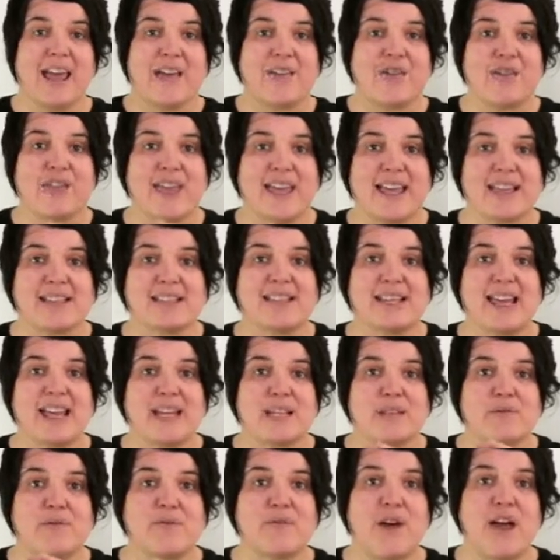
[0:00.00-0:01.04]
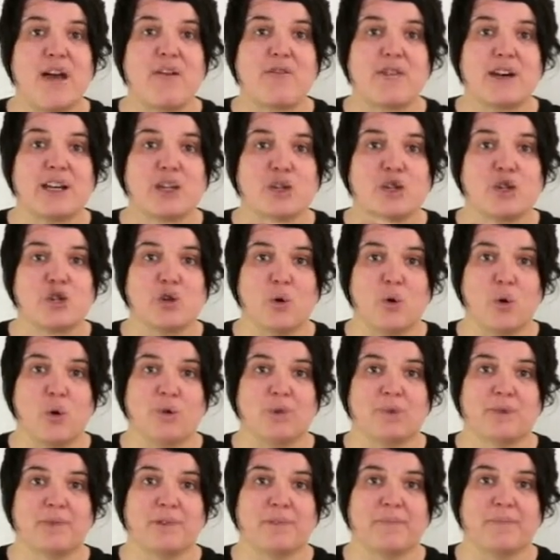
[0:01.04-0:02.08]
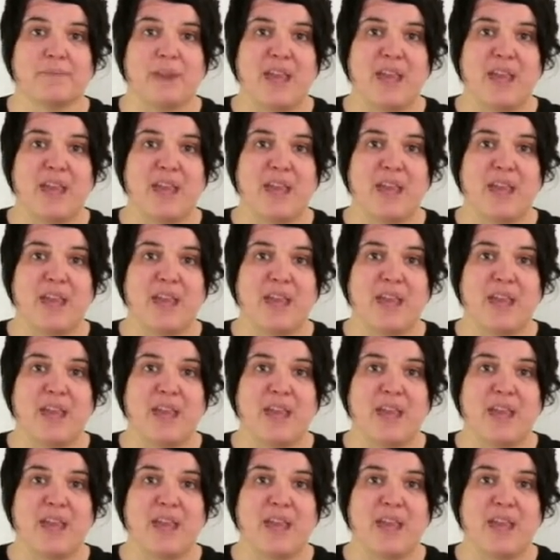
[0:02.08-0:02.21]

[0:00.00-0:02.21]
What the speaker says: This is very short.